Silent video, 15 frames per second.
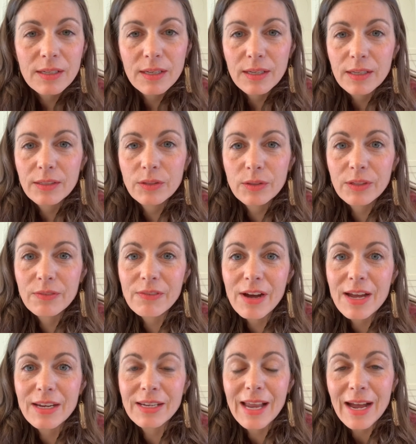You can
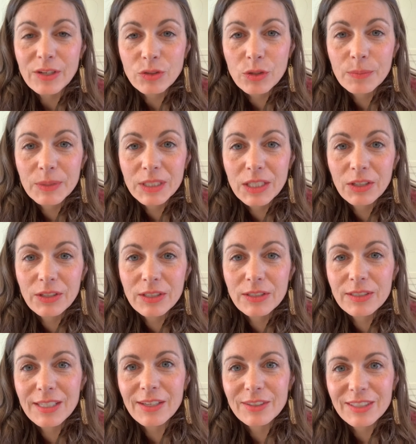find natural
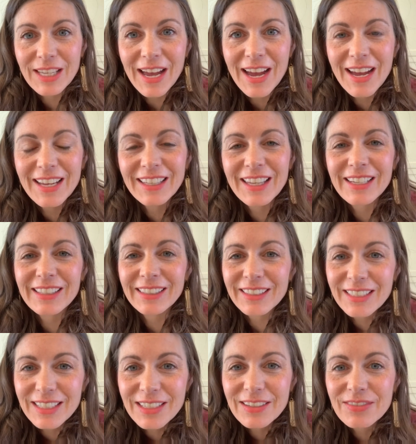materials outside like
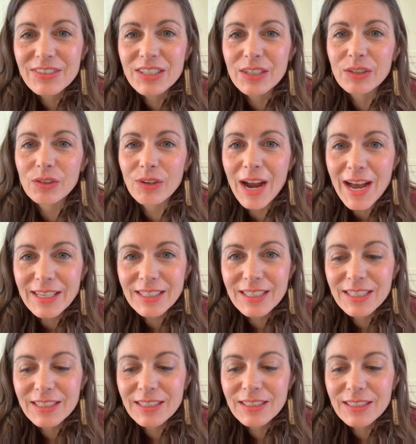leaves and
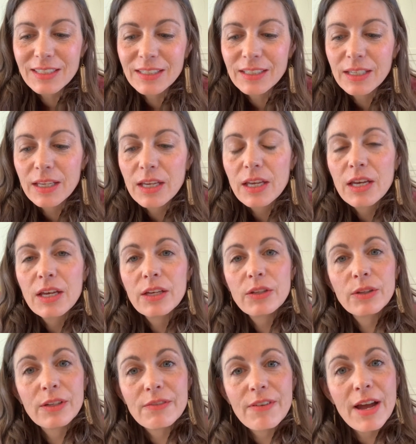grasses. You
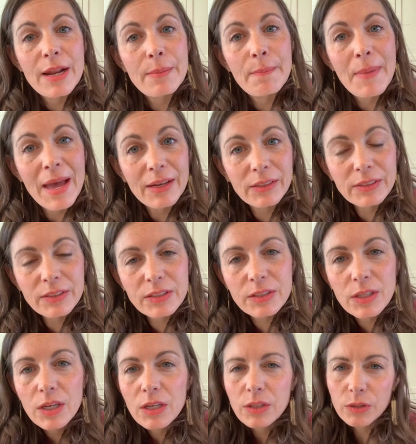can find metals.
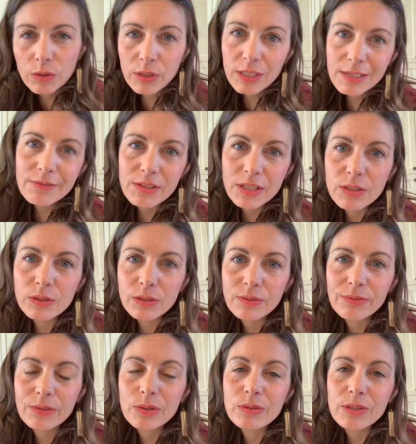You could even use
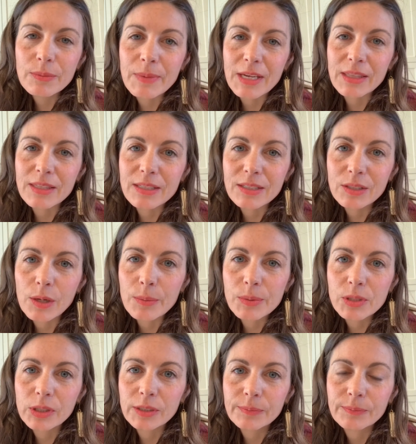food to make this
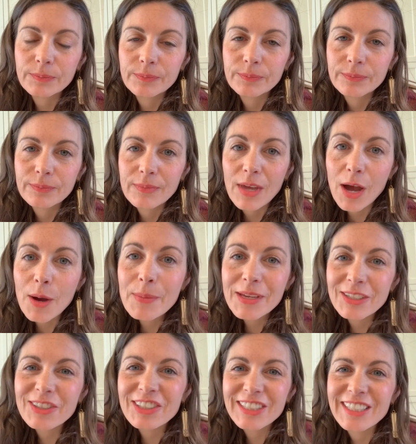sculpture. I'll be
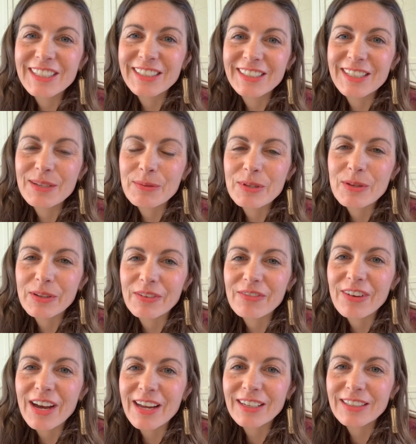interested to see what you can
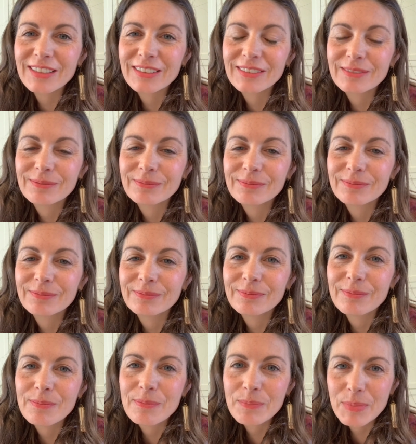find.
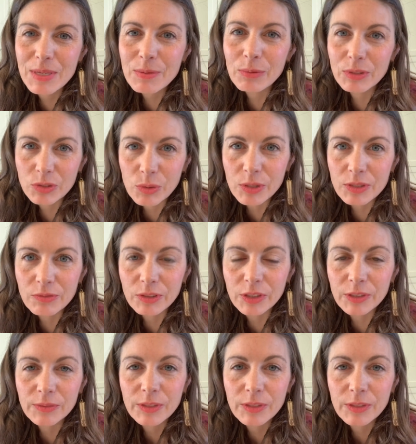Be resourceful.